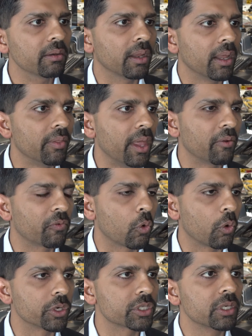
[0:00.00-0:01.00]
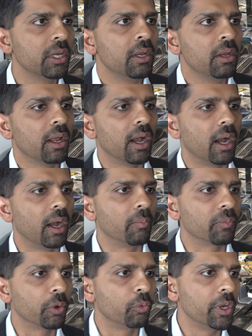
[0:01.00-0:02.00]
And then, of course,
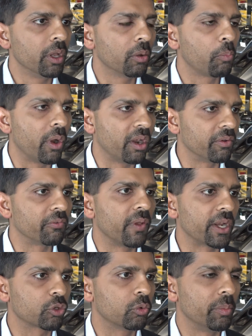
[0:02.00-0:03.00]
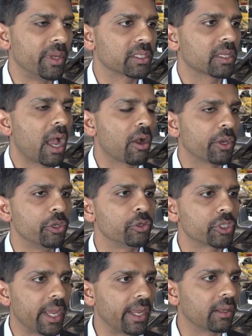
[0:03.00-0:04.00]
the real point of inflection will be is how can you
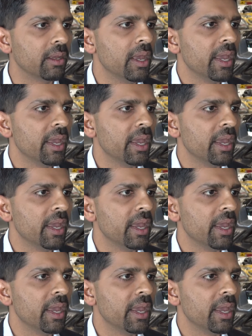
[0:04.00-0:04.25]
take